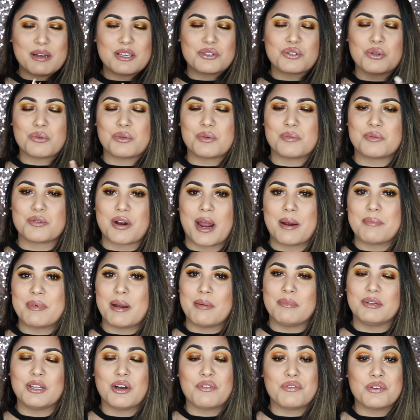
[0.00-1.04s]
Also, subscribe
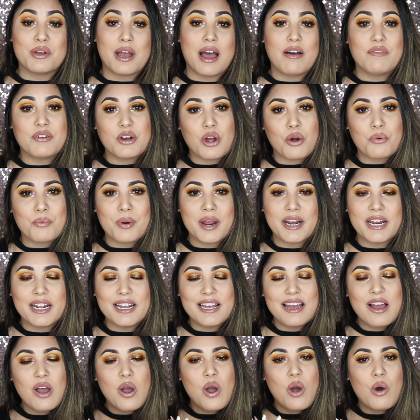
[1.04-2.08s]
down below if you haven't
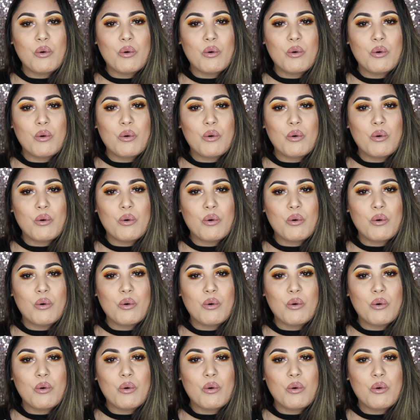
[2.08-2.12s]
already.